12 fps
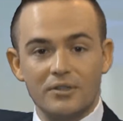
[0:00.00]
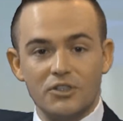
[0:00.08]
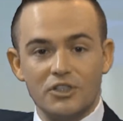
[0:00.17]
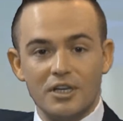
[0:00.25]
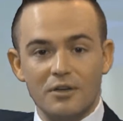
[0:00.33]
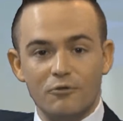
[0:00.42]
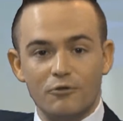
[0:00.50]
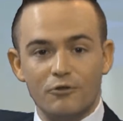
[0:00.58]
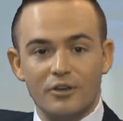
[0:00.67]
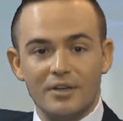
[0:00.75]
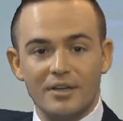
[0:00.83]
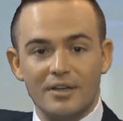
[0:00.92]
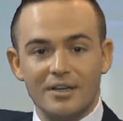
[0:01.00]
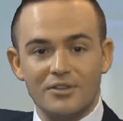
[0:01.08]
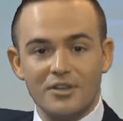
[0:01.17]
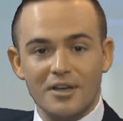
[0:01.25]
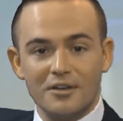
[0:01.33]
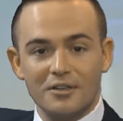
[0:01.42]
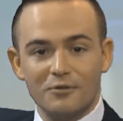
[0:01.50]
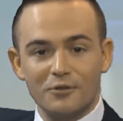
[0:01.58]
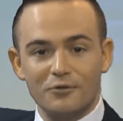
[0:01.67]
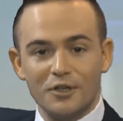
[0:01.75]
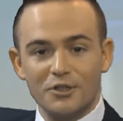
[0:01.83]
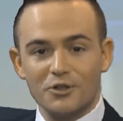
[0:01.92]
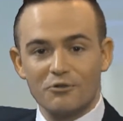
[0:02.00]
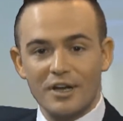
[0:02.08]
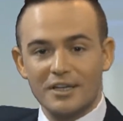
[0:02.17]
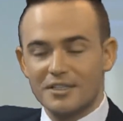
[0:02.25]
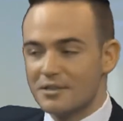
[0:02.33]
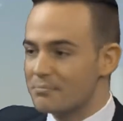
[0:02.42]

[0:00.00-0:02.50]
the Chief Executive of Directa